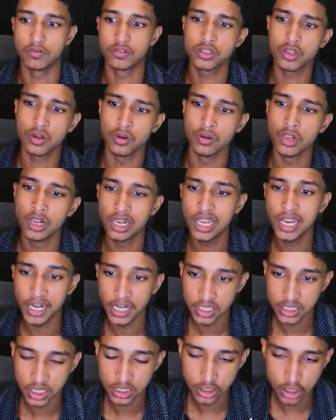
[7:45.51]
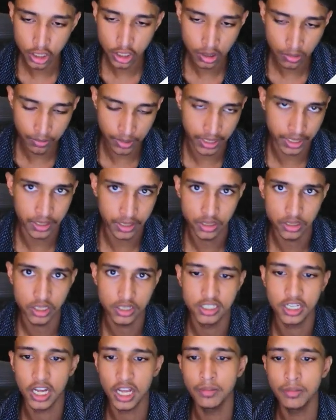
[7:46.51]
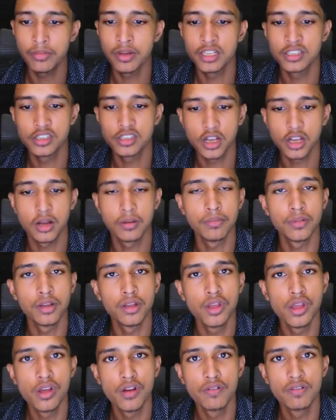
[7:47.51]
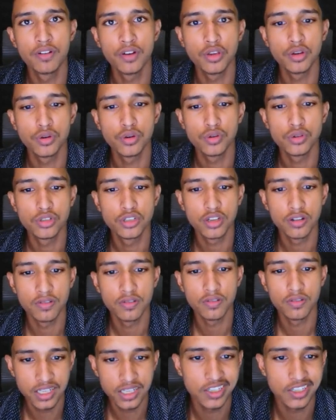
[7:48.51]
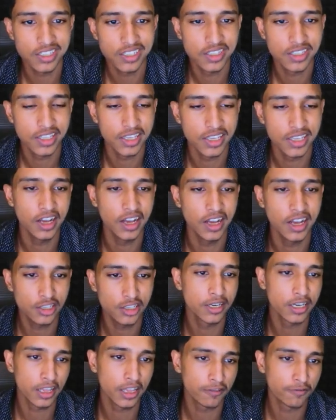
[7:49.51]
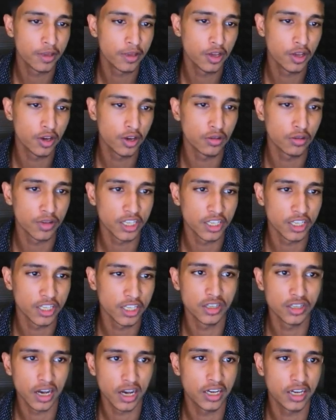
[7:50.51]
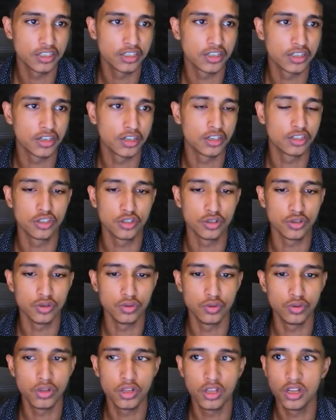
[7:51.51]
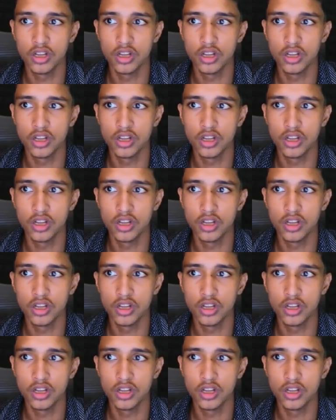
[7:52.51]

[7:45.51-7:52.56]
So, ladies and gentlemen, the time has come for you to witness the ultimate FB automation guide to